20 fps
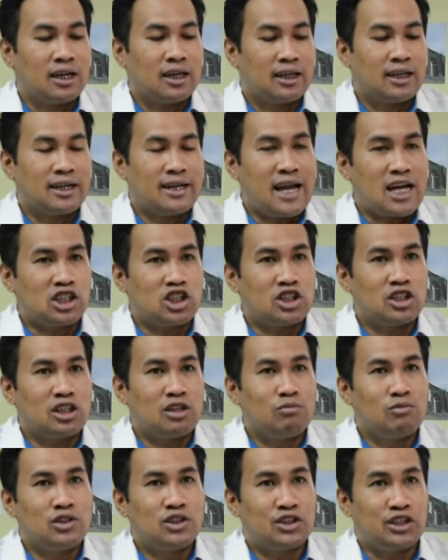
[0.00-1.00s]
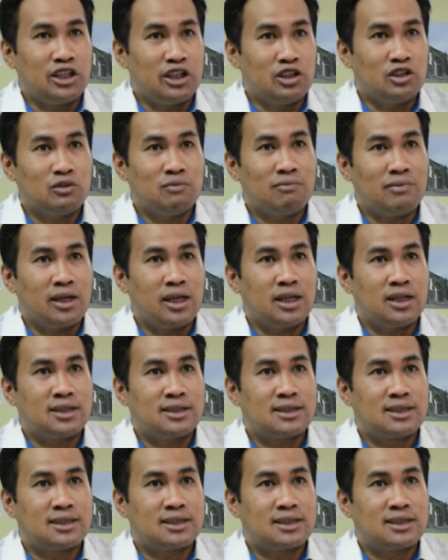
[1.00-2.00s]
The National Museum
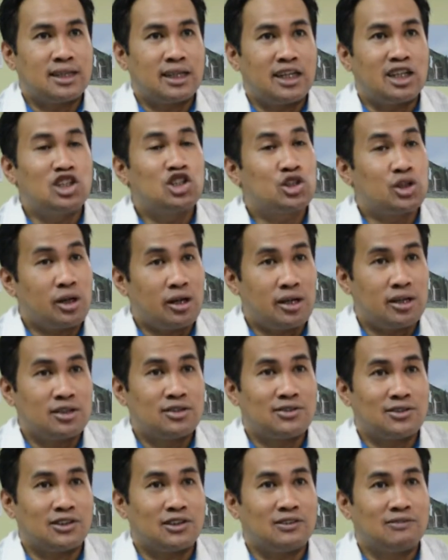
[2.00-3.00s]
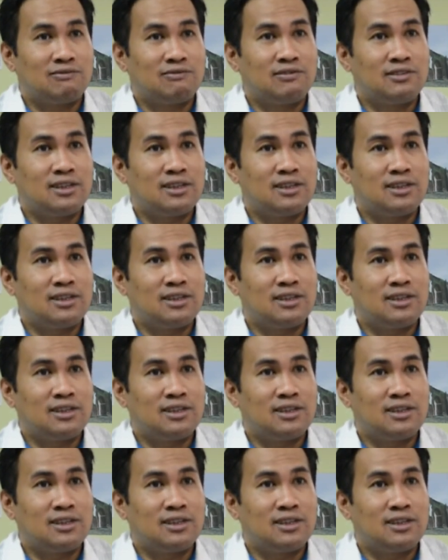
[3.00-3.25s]
is in charge of